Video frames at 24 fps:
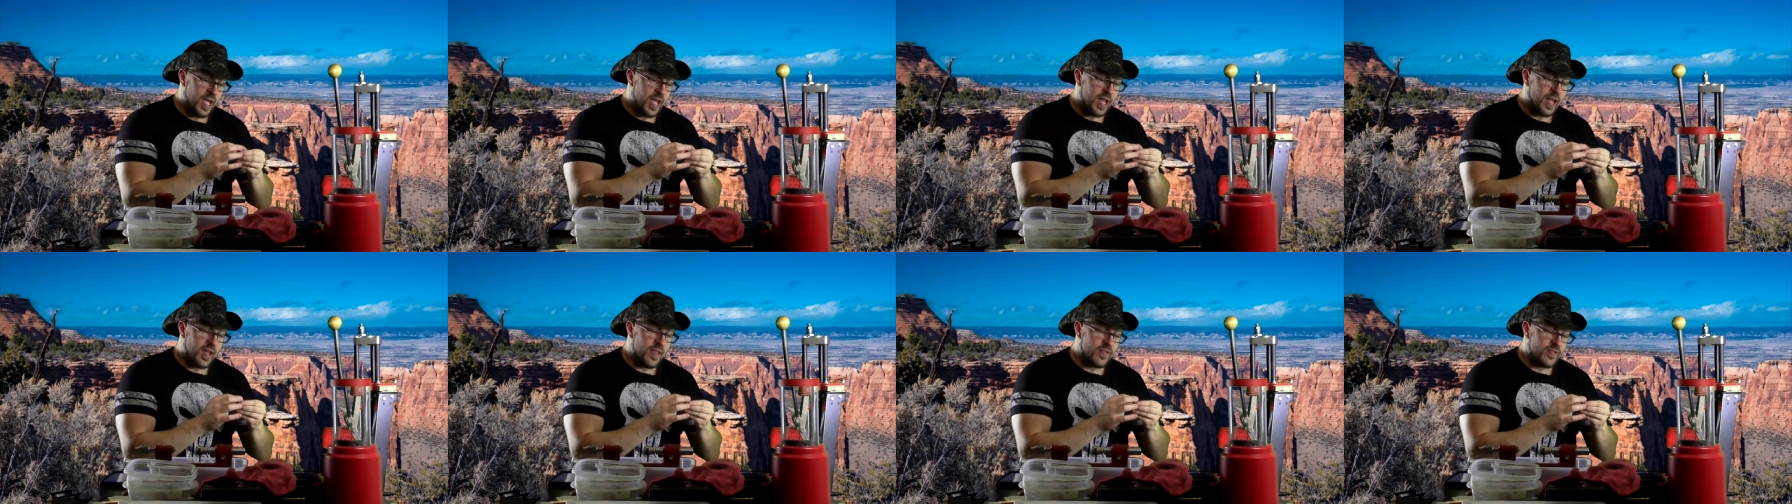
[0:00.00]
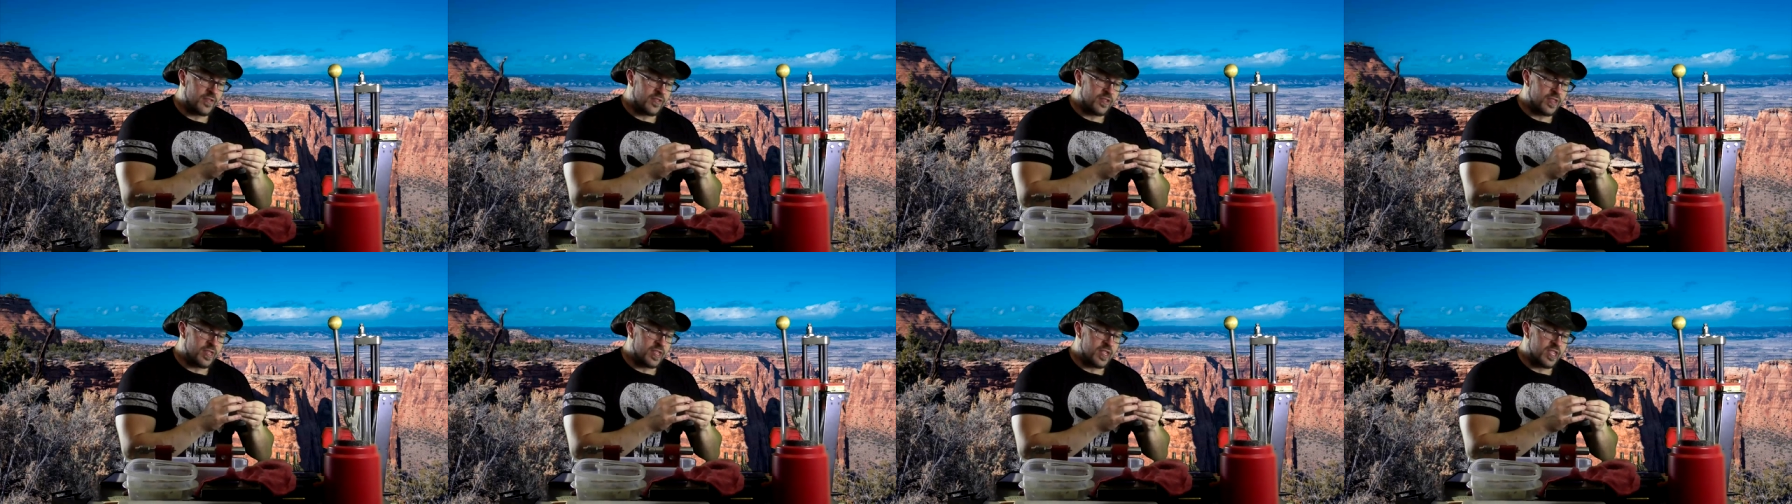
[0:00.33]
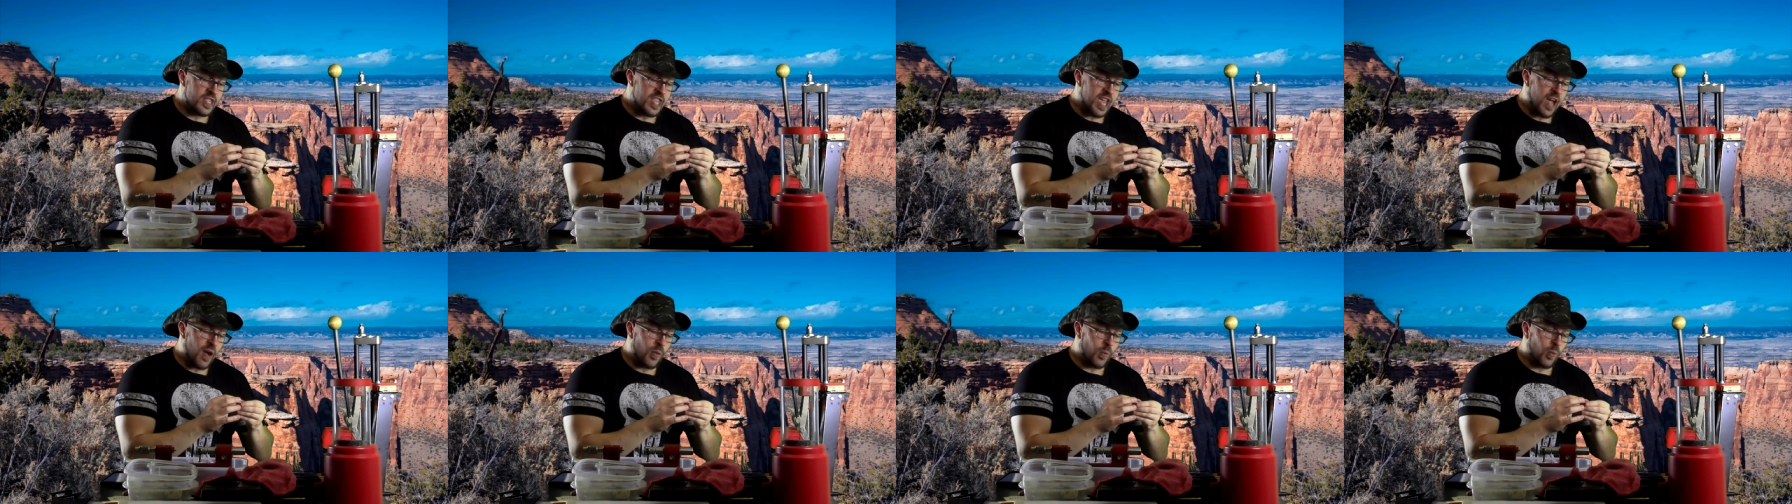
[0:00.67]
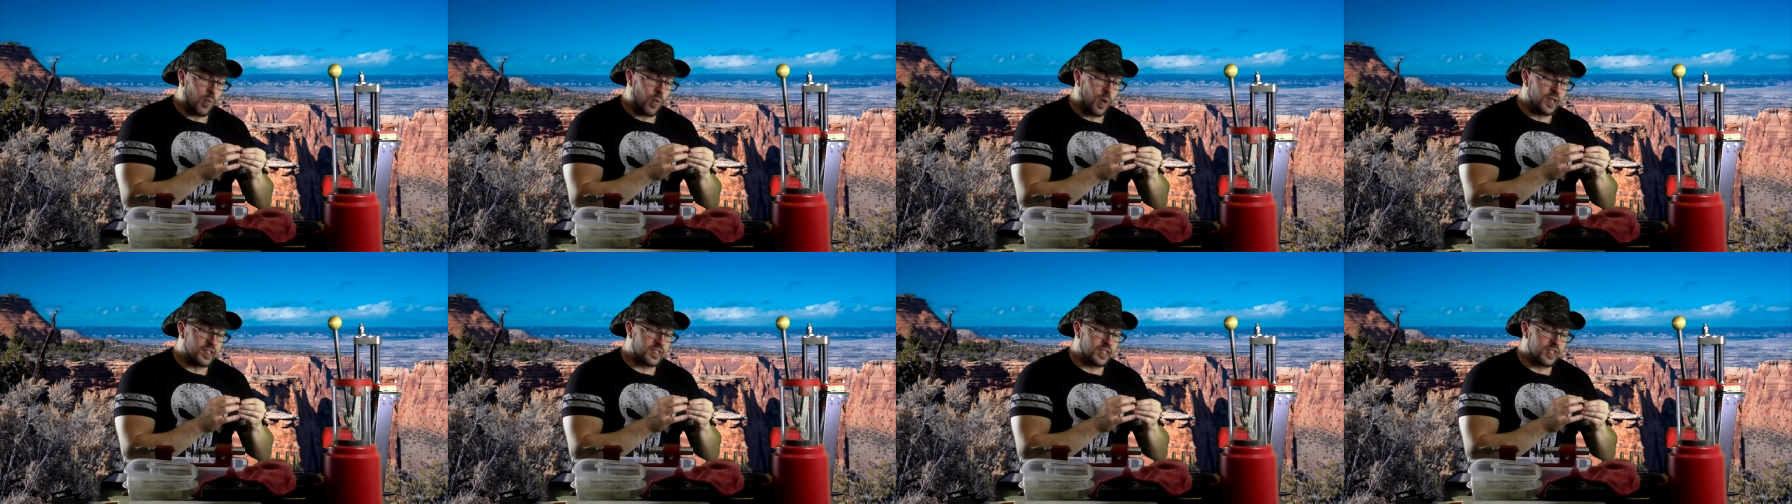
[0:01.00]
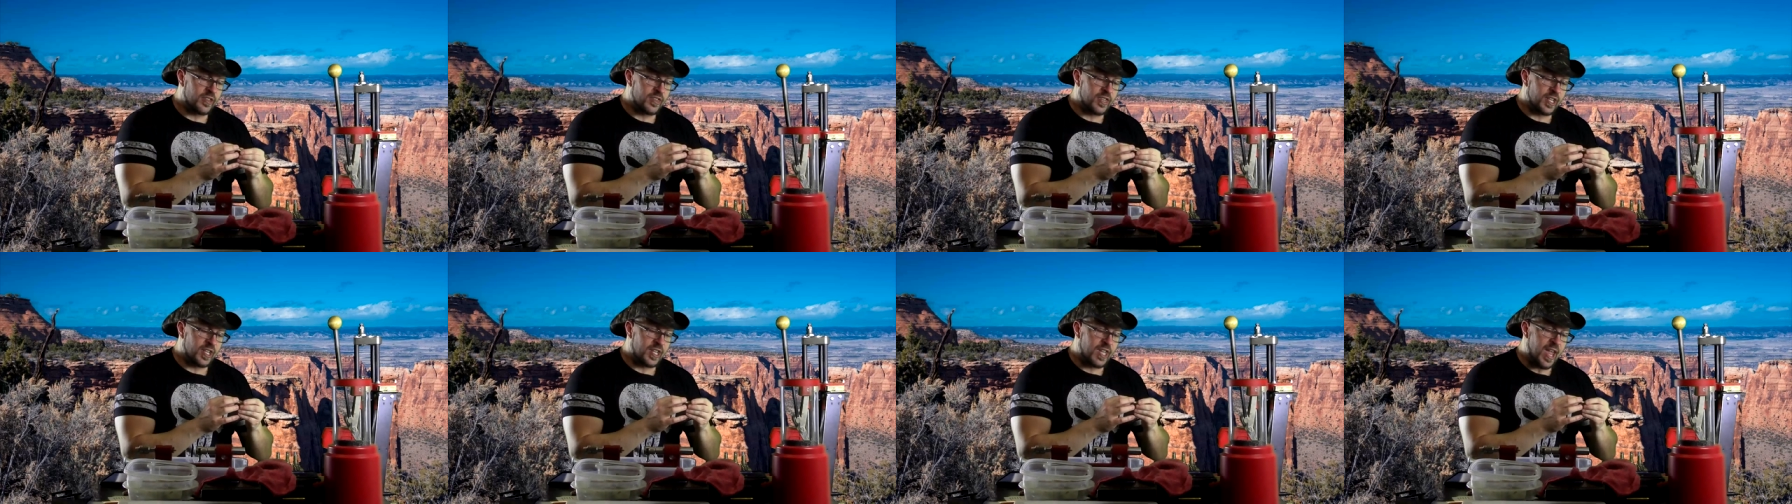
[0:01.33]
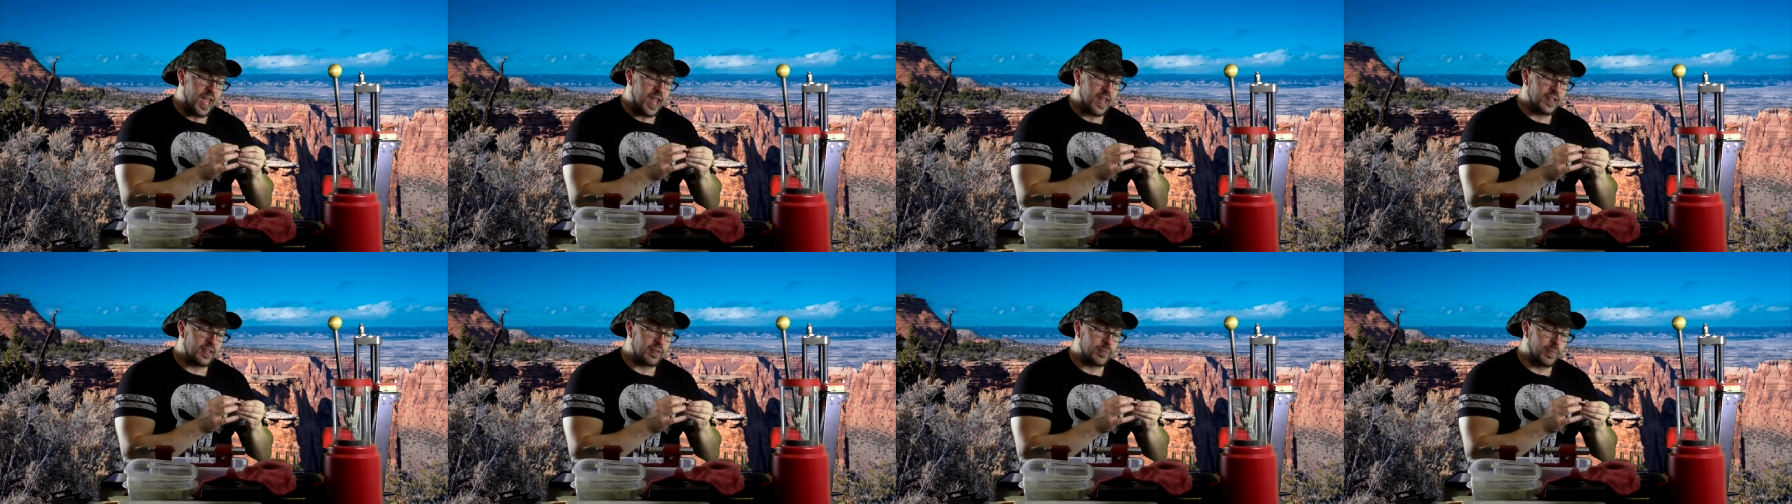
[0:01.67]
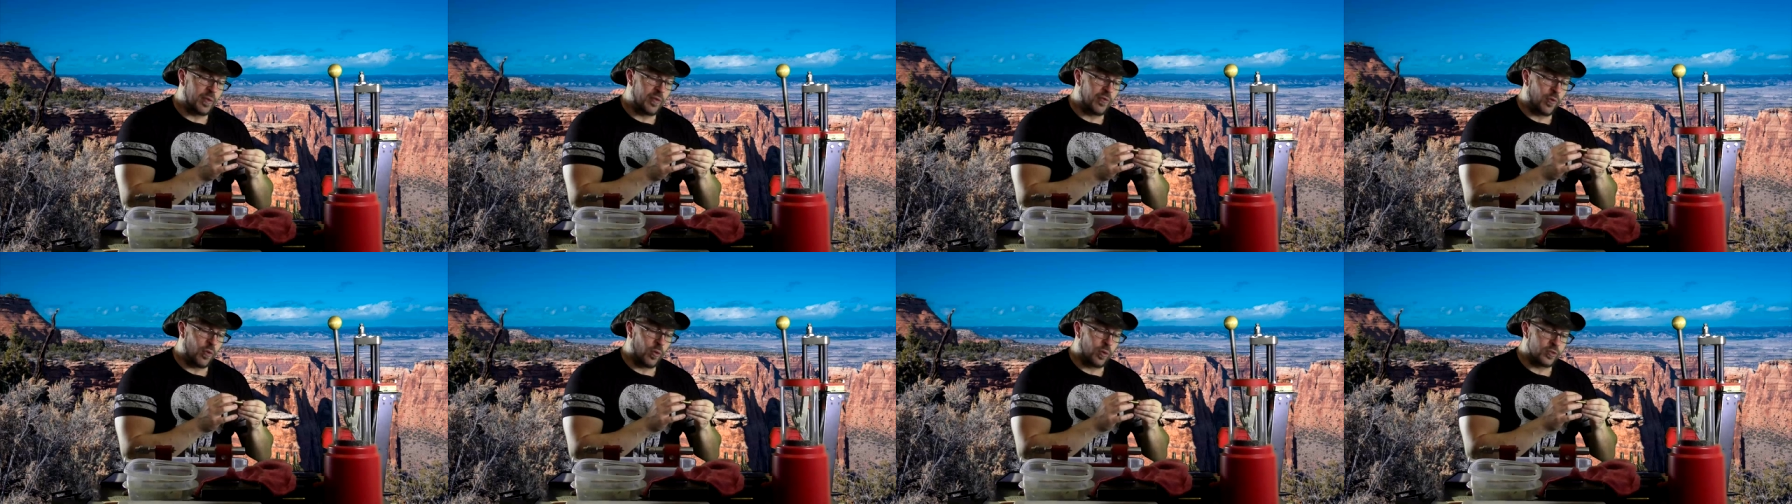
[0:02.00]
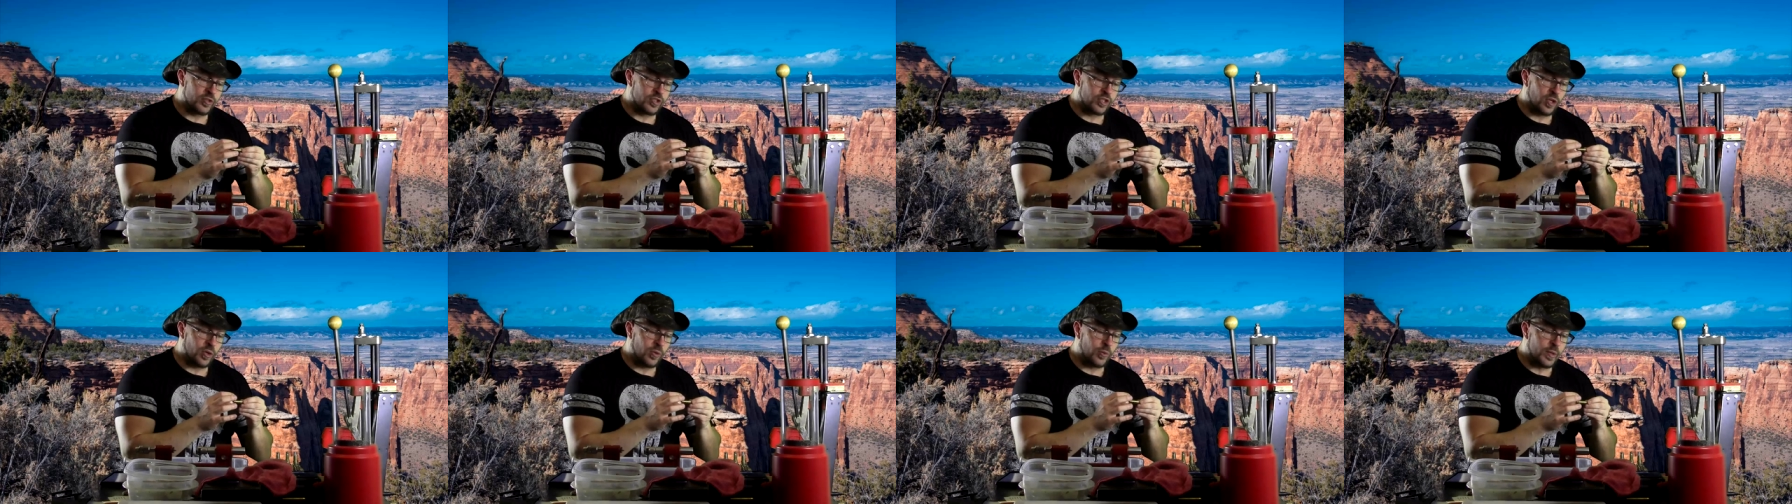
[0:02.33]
And that wasn't the case before Joe